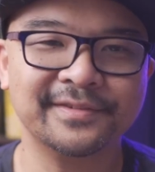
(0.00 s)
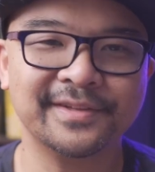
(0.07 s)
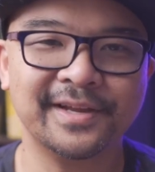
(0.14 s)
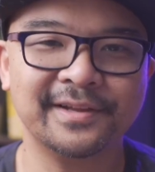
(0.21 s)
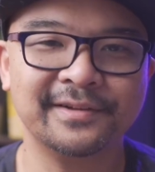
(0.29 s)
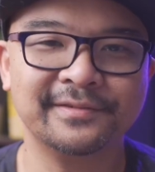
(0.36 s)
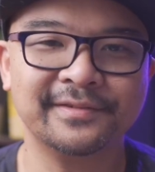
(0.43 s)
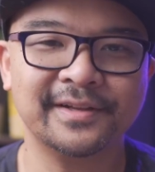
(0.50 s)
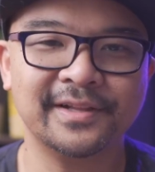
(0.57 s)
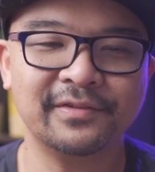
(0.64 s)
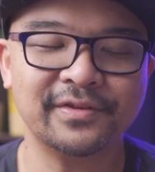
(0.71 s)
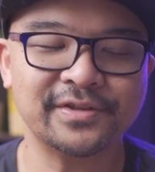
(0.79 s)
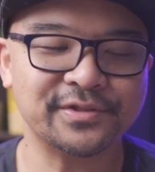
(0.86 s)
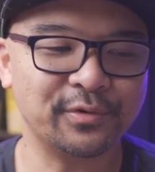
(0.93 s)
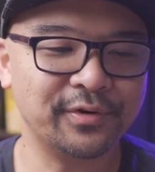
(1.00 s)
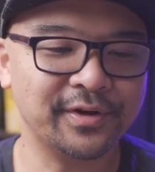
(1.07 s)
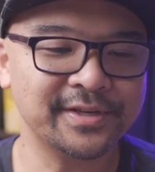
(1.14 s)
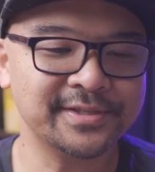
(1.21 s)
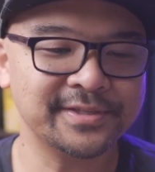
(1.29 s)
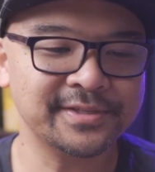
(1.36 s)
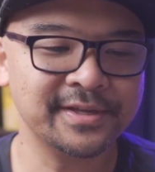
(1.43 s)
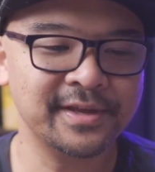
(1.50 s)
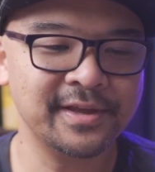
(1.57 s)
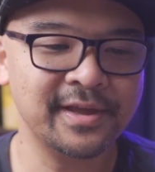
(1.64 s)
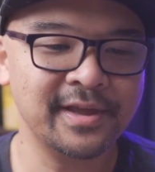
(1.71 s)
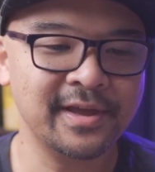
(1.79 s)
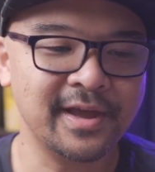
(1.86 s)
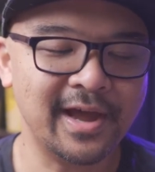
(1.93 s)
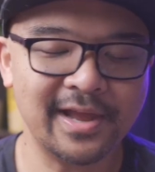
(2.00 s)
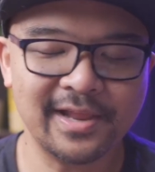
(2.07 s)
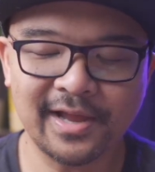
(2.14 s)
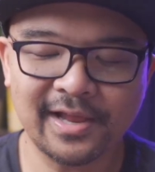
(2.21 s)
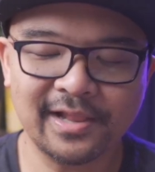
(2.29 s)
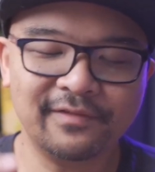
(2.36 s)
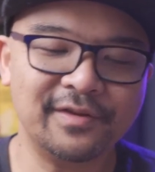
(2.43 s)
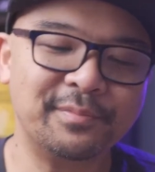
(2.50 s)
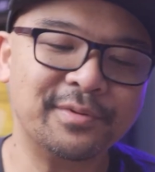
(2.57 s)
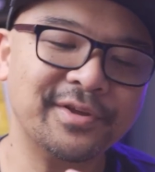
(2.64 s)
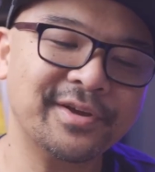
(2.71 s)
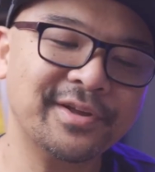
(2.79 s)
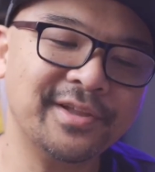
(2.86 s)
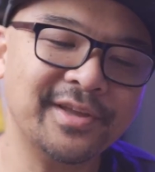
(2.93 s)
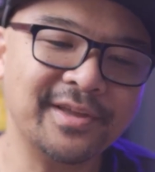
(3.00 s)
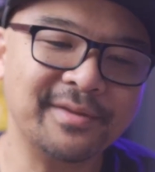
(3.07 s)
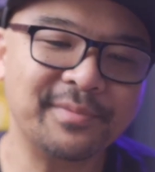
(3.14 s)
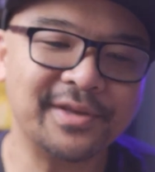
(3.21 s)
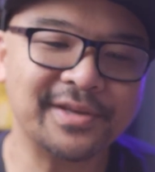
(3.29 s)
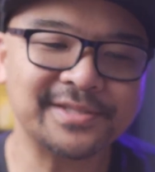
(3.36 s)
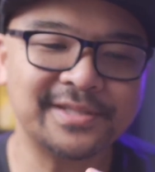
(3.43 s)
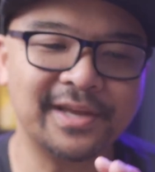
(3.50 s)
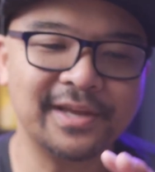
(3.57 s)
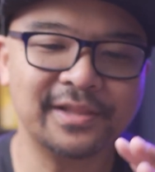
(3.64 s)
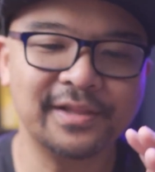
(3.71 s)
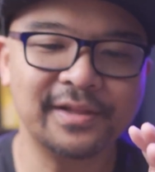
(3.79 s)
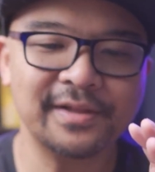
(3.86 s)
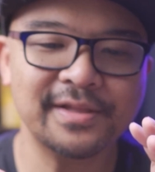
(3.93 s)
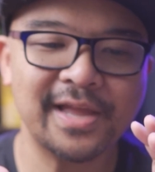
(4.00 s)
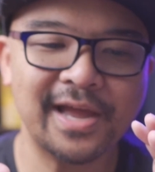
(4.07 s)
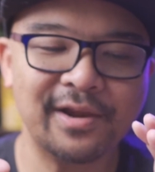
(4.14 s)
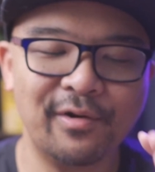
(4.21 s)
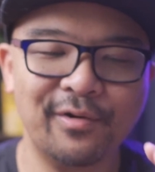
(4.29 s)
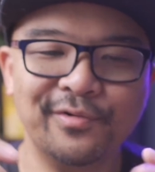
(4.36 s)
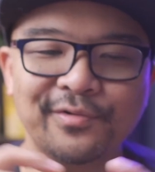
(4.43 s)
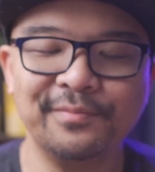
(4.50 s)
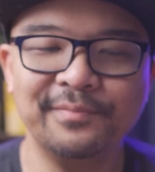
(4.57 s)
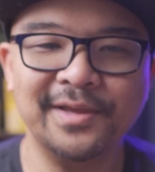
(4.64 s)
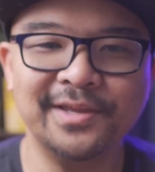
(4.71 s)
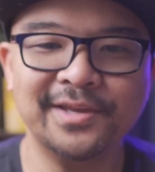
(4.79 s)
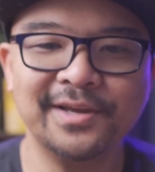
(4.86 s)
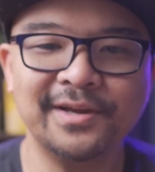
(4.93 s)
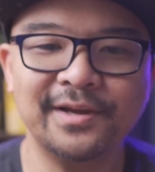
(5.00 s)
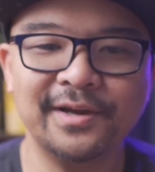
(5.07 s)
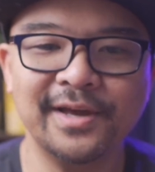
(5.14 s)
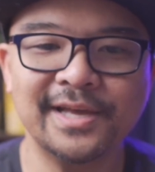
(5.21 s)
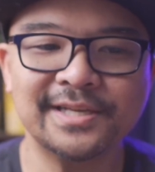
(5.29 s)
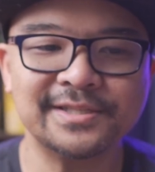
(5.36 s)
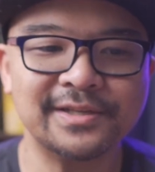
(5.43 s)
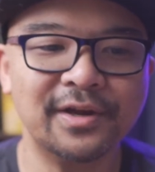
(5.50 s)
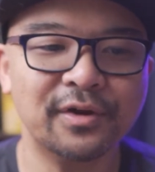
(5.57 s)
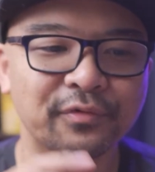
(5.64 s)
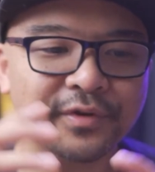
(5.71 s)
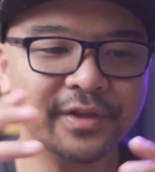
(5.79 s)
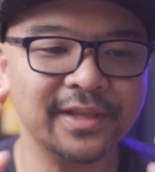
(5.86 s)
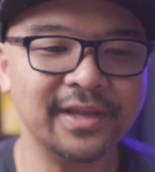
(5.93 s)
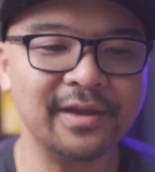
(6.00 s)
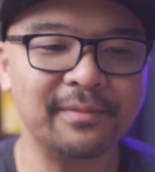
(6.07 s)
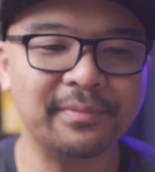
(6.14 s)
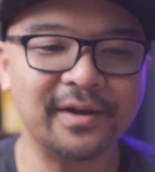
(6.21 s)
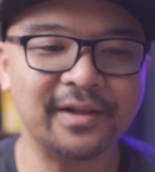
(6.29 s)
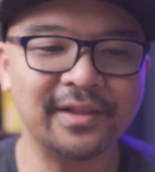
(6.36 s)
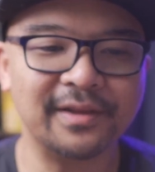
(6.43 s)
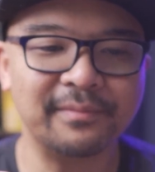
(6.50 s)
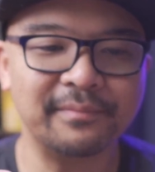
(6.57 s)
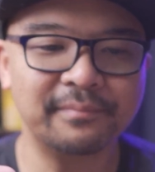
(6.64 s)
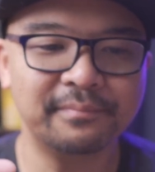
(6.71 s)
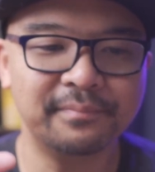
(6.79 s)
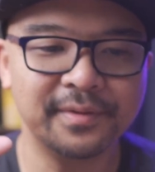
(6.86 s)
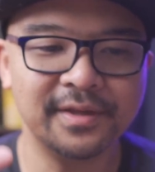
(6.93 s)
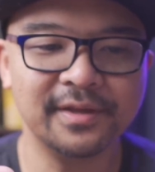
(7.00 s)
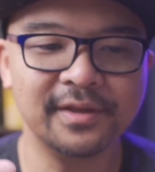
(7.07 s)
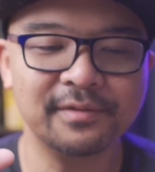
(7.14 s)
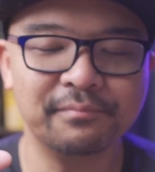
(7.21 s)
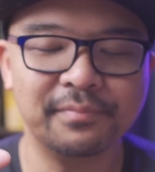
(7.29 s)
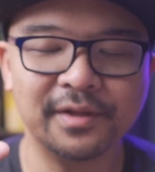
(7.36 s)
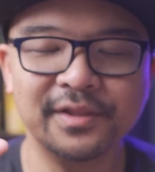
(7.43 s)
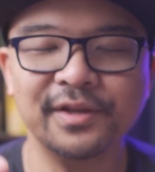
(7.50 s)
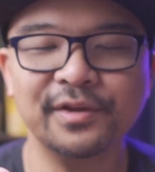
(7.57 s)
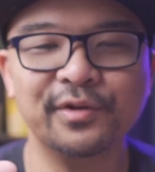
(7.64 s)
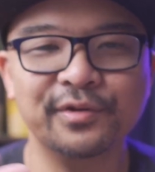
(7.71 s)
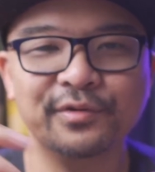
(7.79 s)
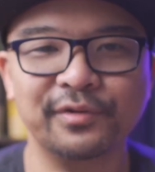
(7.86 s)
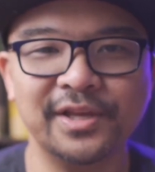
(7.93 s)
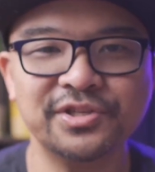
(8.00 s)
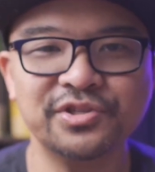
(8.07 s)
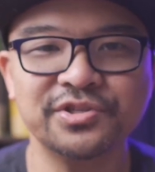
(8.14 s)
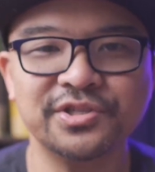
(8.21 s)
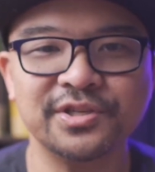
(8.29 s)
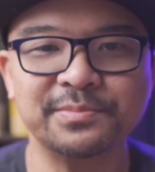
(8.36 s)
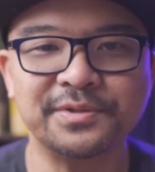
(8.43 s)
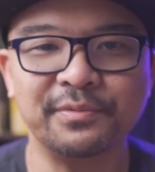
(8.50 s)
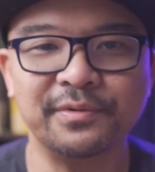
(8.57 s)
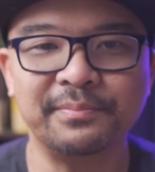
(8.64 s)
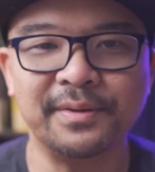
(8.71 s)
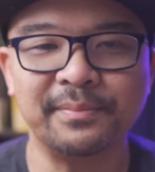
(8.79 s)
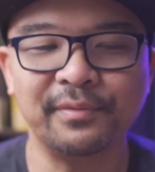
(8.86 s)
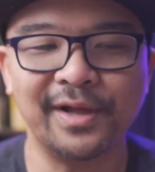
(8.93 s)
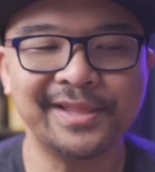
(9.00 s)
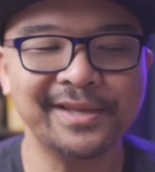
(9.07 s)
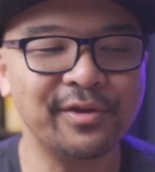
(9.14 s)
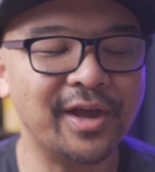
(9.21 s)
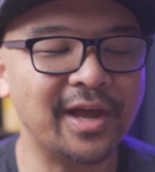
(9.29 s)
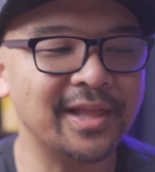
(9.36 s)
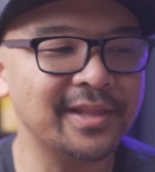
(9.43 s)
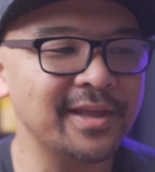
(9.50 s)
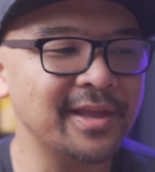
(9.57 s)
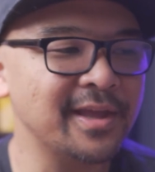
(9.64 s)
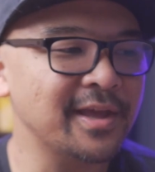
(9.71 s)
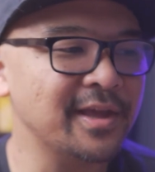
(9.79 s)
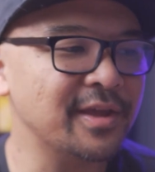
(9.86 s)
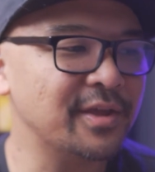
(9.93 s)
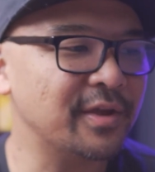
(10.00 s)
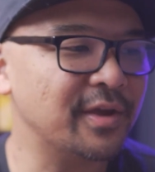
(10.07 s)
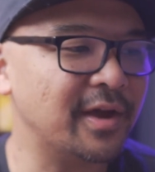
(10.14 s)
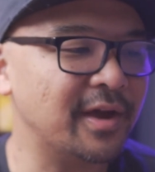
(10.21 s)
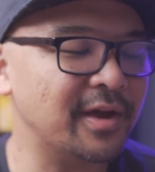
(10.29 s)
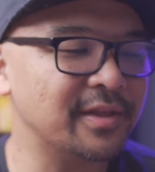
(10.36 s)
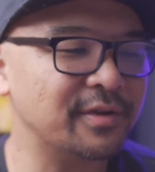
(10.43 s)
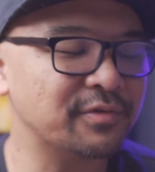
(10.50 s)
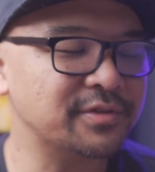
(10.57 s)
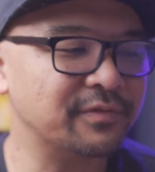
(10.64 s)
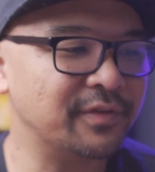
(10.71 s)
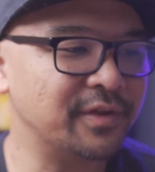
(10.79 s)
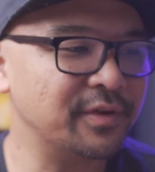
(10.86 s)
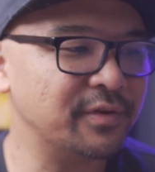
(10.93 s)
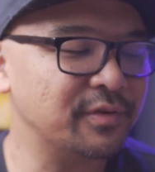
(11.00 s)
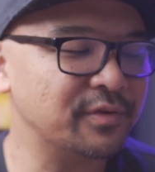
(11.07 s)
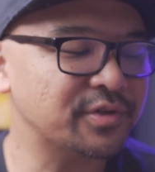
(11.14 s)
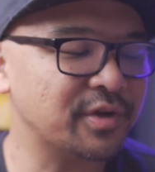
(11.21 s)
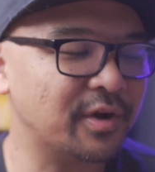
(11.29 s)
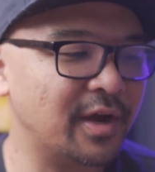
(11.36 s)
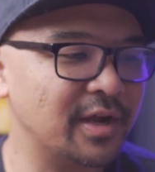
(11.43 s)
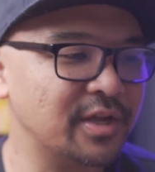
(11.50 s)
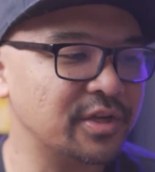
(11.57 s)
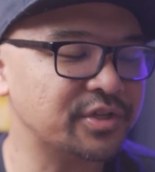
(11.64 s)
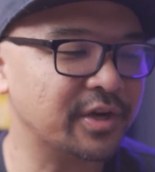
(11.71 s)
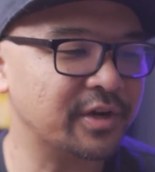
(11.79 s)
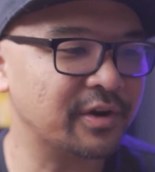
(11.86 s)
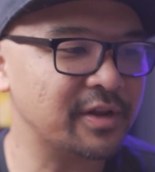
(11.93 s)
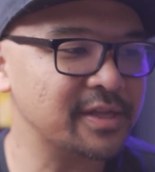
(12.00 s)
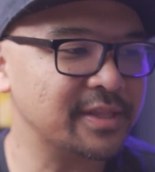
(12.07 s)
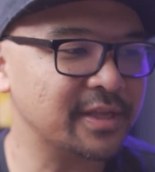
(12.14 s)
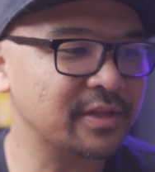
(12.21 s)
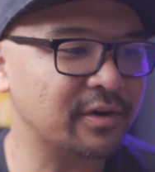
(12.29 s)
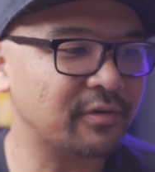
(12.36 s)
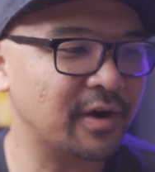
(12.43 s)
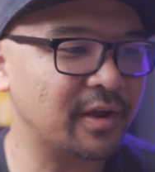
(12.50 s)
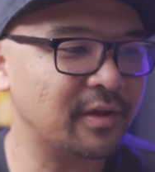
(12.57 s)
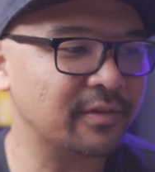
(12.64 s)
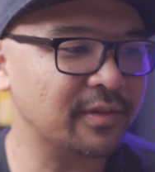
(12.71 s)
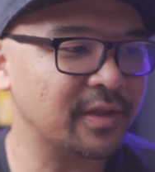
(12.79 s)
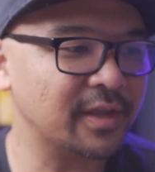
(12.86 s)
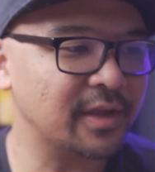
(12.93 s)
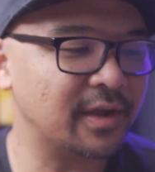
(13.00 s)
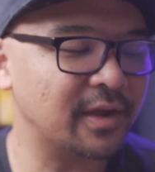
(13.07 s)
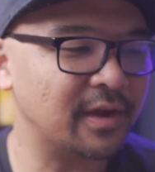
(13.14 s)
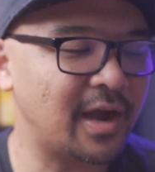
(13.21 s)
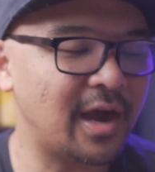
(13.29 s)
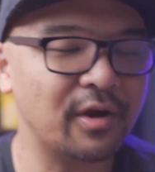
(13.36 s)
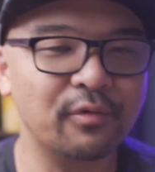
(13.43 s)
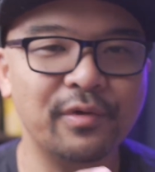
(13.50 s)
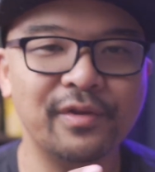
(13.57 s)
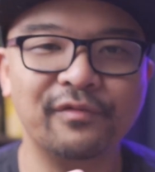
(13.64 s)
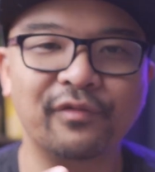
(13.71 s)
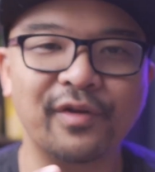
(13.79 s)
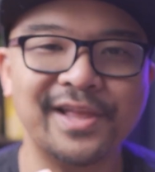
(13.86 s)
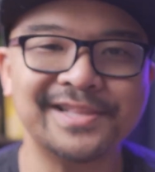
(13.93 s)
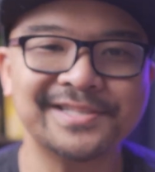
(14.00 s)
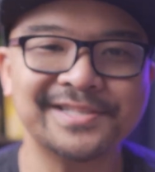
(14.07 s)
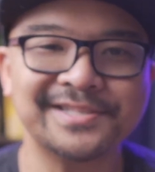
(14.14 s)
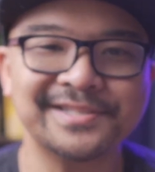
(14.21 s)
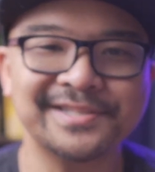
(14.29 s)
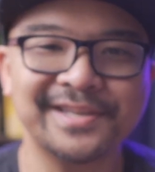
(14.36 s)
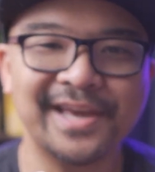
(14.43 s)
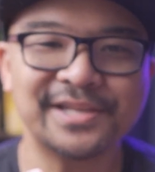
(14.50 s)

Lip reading: I love the stories. I love that particularly because like that owned media is really about like building good relationships with people. I think there was a video you shared on LinkedIn around like how to win friends.